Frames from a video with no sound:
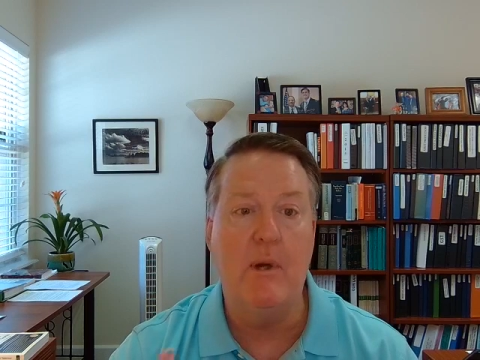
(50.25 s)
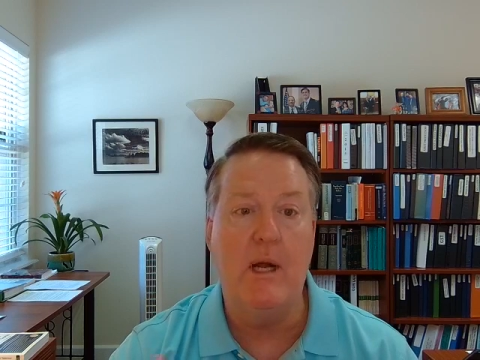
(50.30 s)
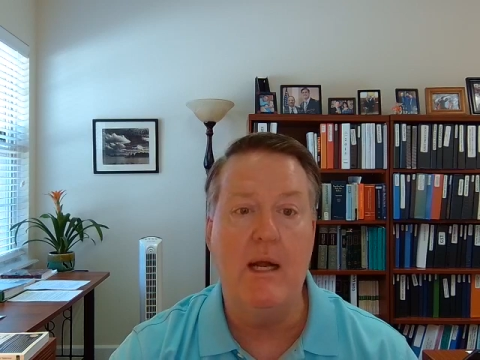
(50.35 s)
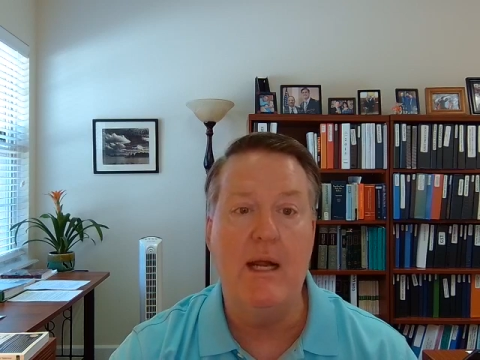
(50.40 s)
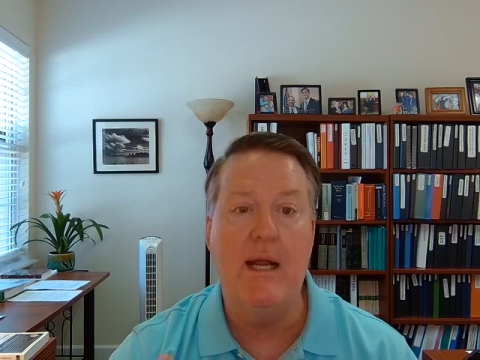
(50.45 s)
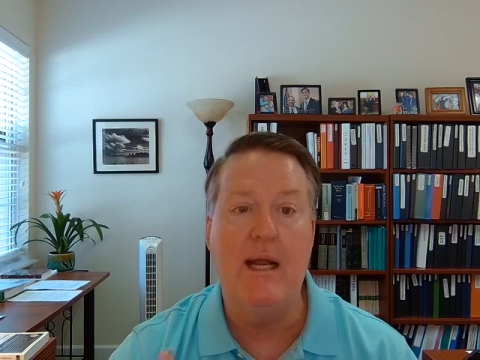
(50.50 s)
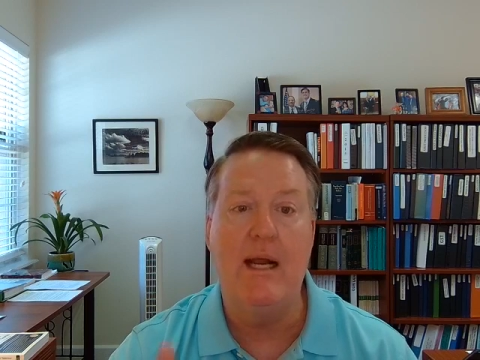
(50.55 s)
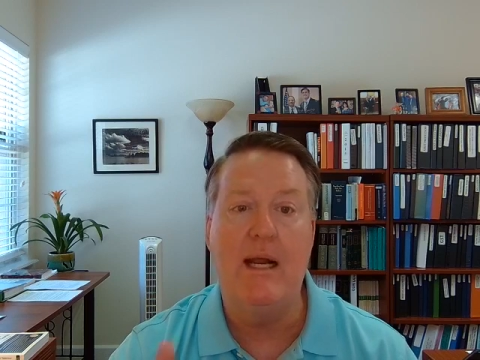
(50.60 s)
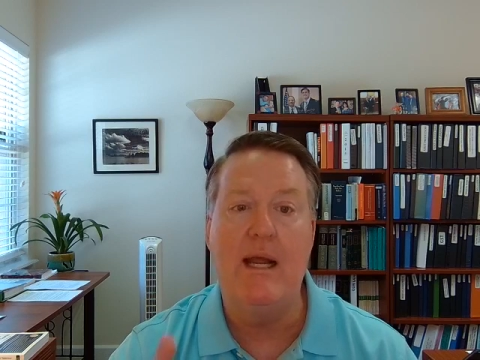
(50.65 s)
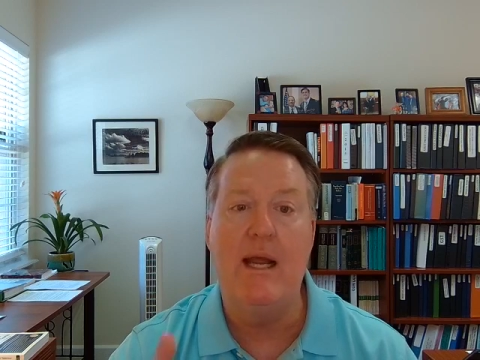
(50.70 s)

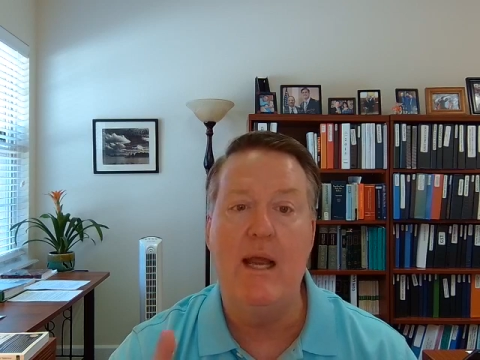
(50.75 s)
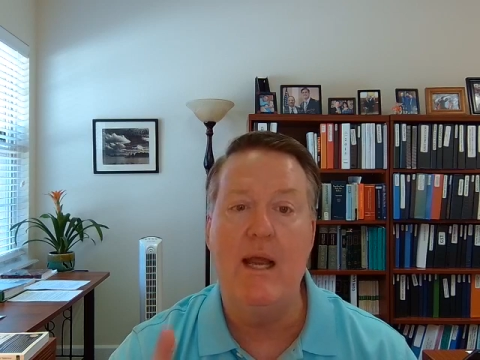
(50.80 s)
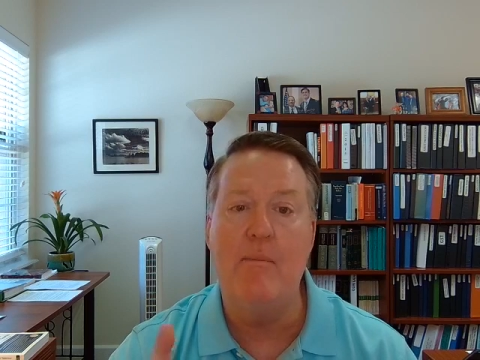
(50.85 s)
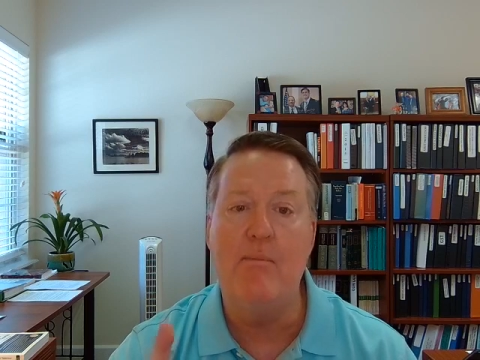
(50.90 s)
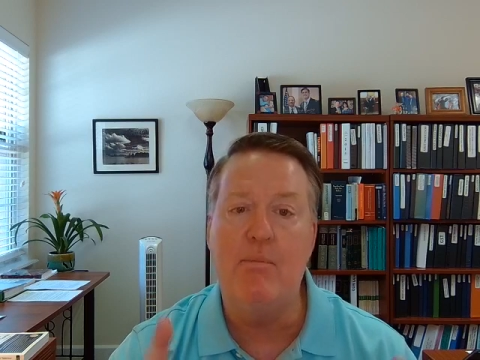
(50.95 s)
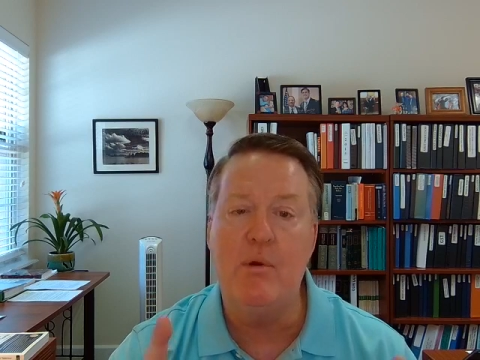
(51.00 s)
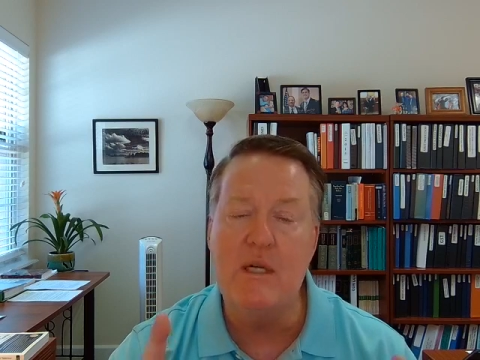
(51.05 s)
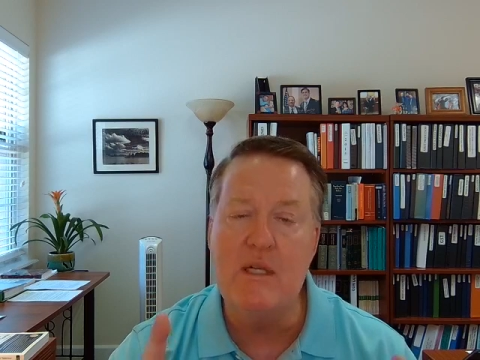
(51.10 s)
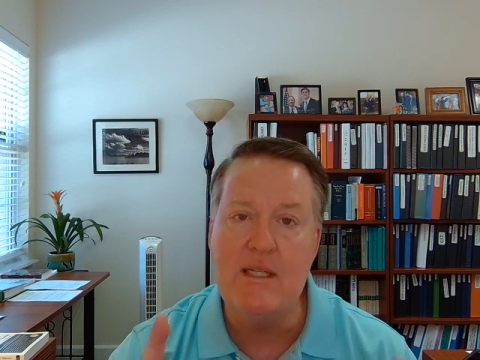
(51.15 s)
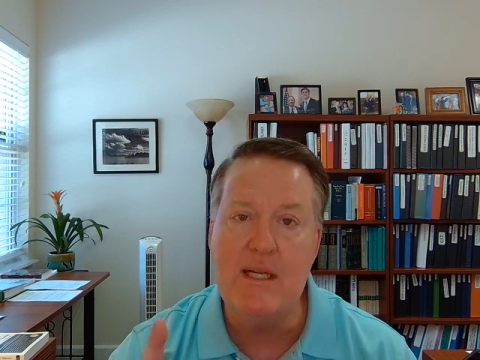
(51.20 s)
but it can
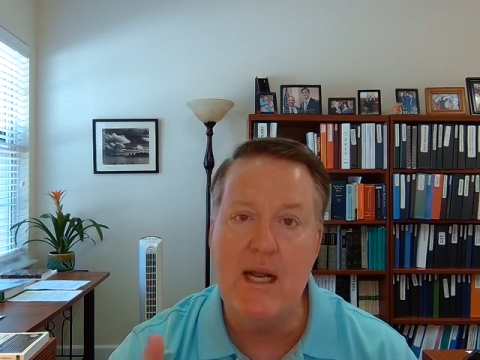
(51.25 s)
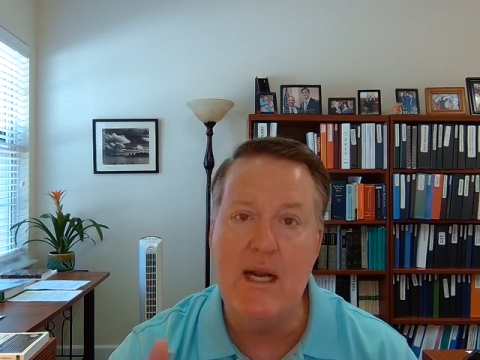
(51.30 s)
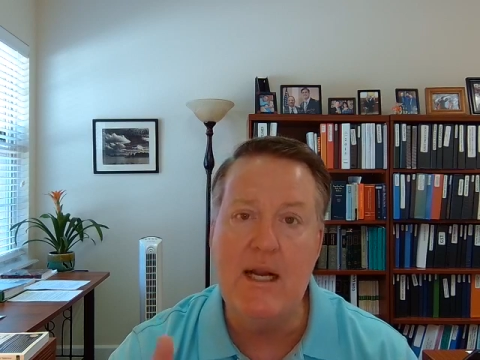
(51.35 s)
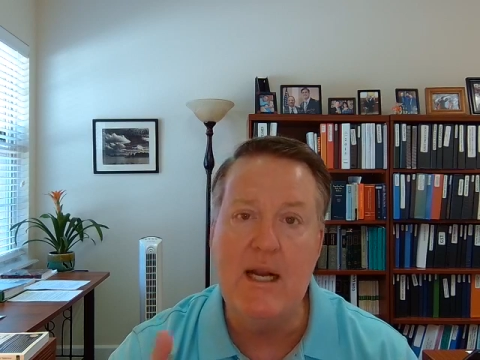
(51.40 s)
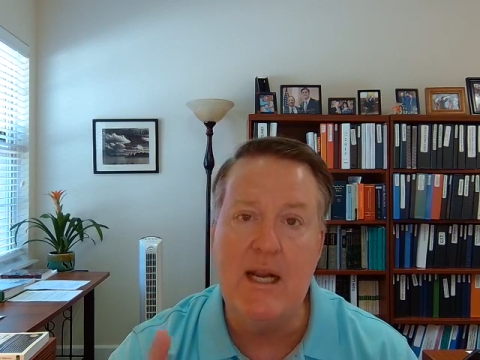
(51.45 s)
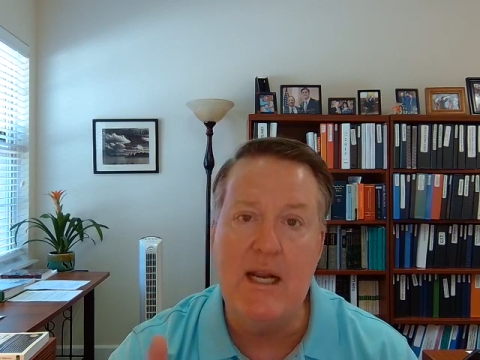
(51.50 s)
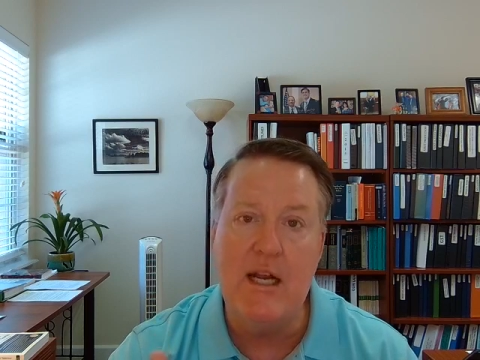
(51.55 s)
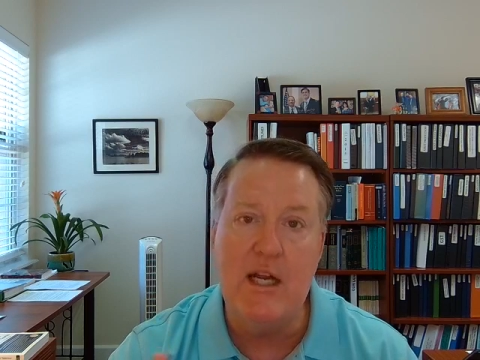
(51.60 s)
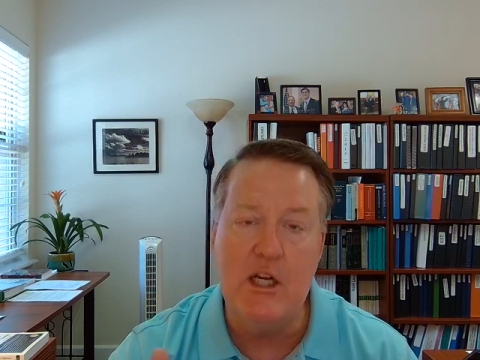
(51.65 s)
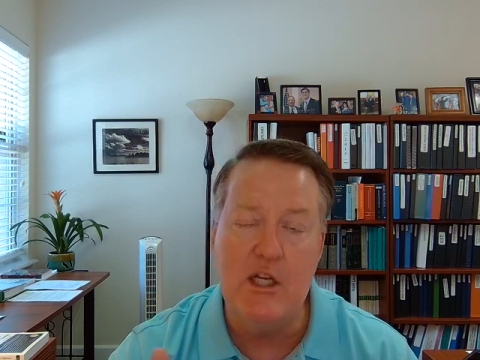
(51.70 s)
present
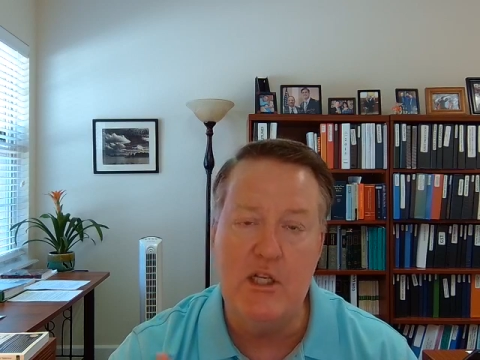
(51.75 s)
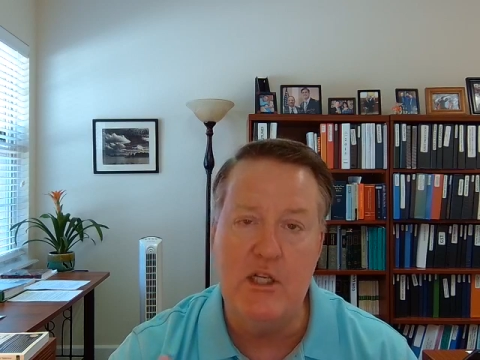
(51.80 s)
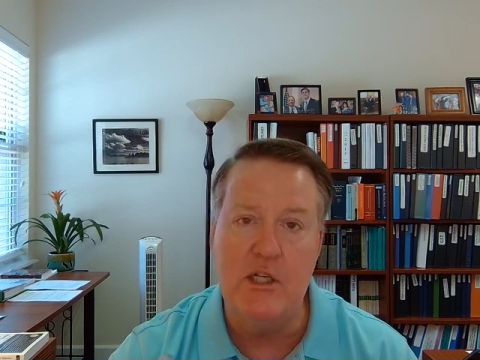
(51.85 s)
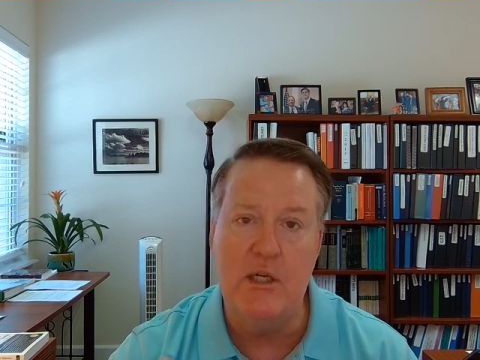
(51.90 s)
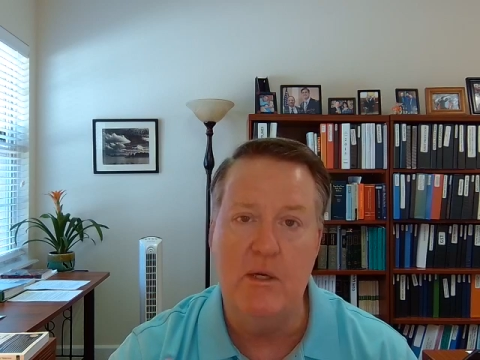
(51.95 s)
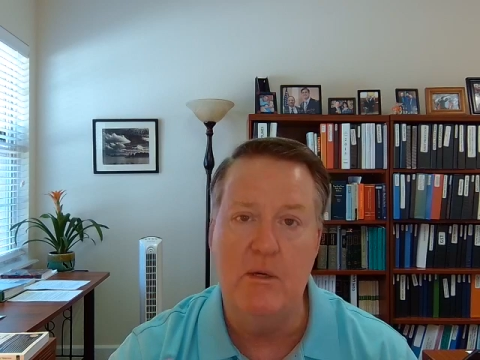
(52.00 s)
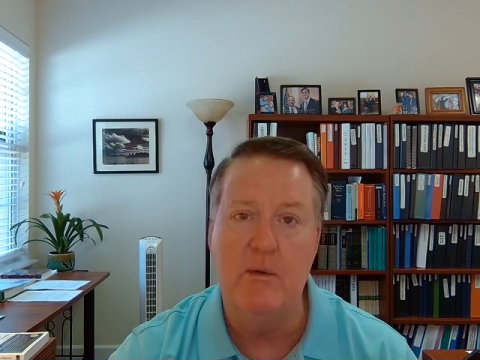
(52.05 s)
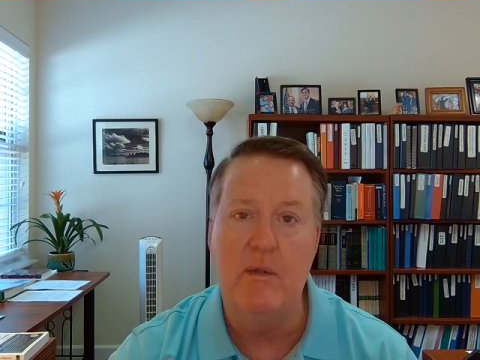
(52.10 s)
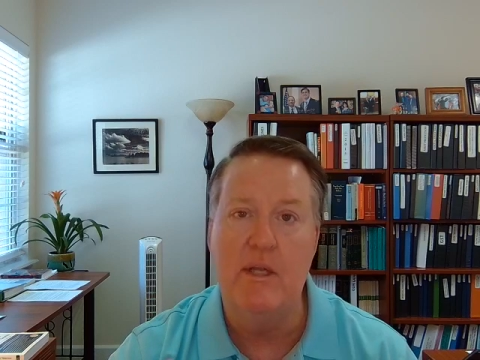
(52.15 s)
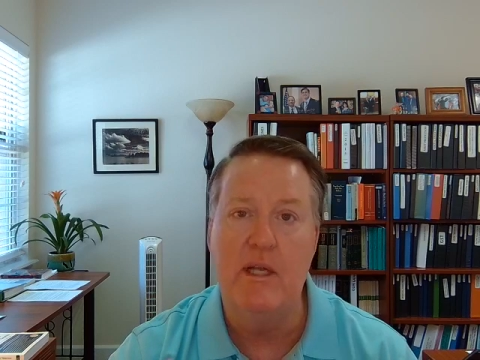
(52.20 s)
an issue.